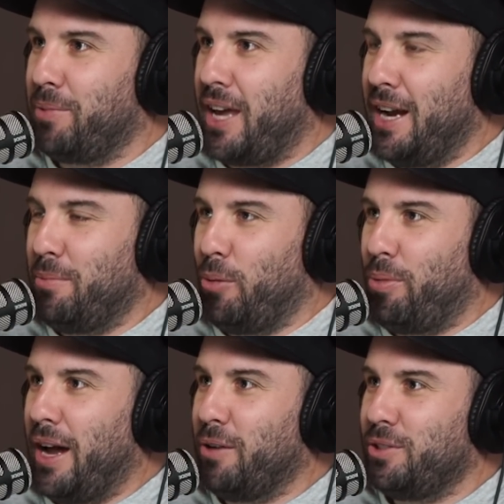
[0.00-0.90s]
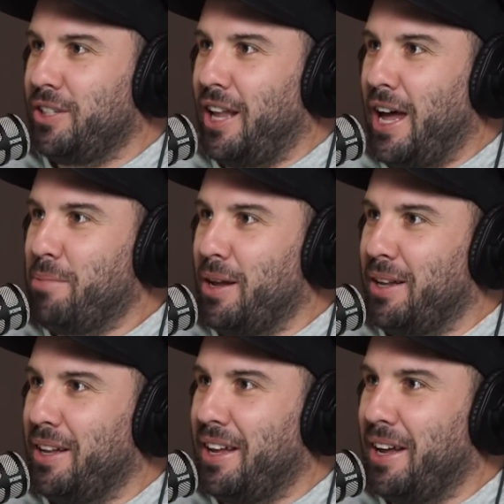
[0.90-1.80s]
Katie, my partner, was in
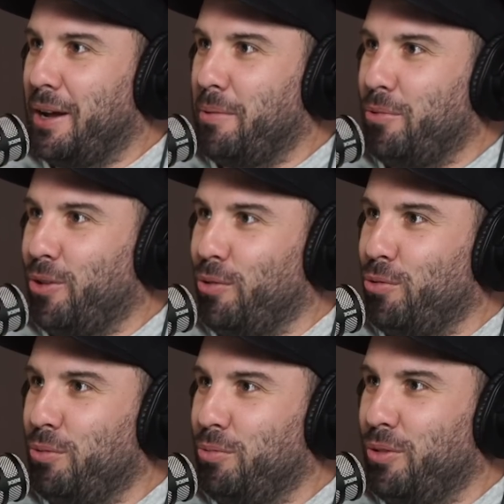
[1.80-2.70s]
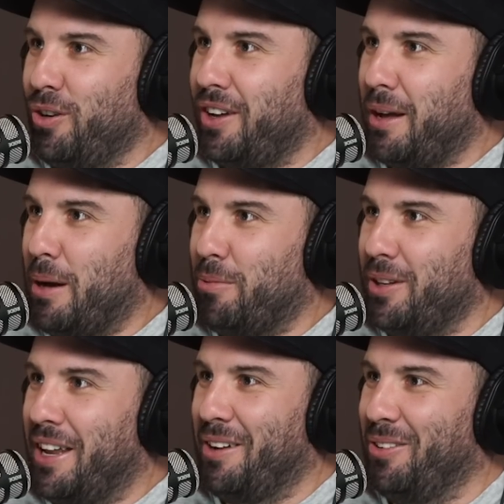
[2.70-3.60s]
labour. We're like, well, we've got to come up
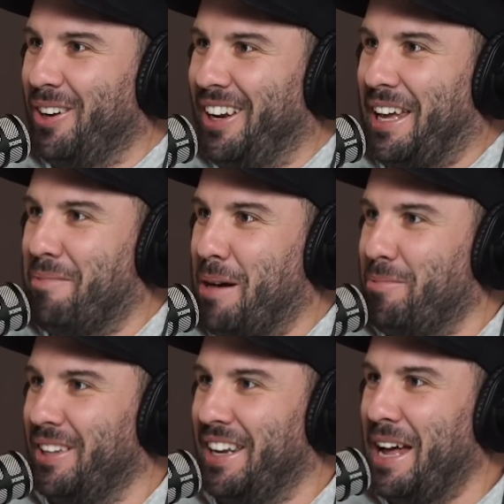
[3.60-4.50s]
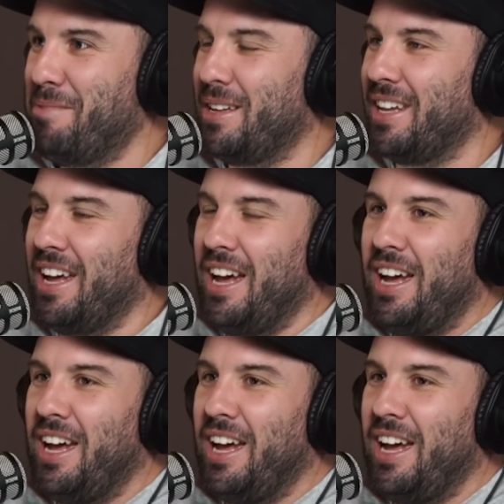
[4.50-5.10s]
with a name here.